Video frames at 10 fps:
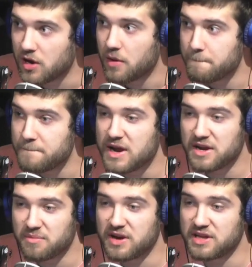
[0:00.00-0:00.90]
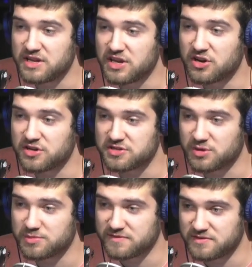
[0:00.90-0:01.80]
many, many years in
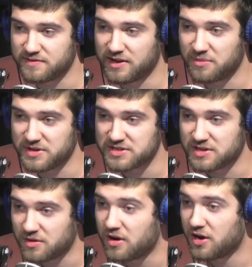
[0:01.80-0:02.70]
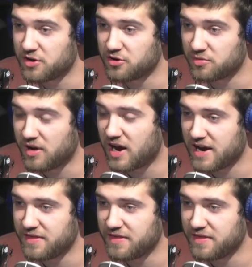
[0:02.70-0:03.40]
terms of development under or behind them.